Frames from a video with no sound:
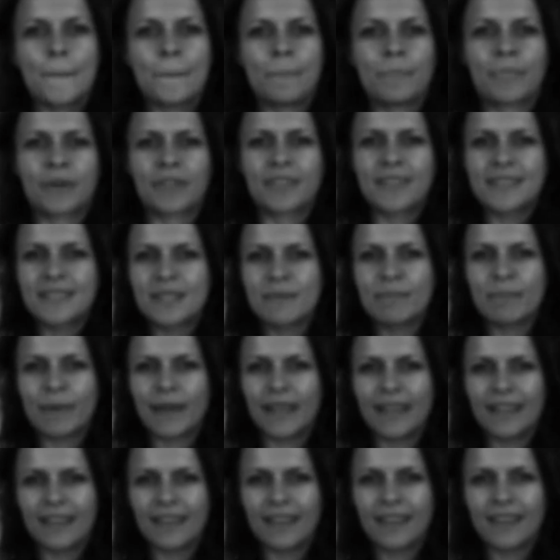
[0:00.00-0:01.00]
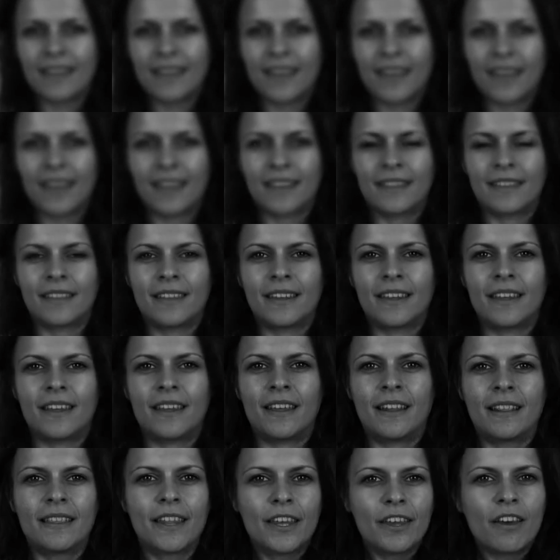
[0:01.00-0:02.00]
Participating in
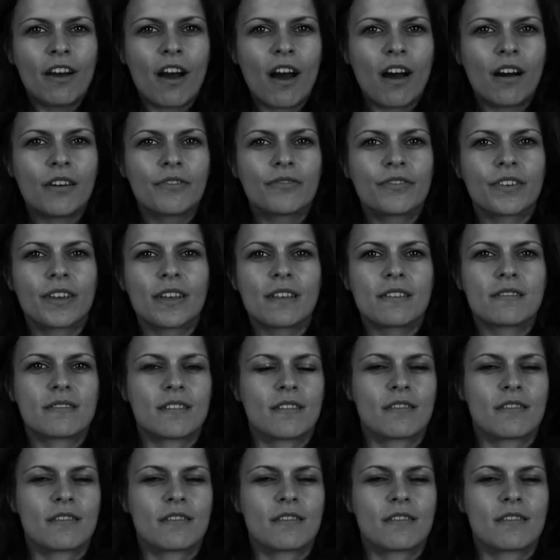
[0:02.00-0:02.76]
the lean coffees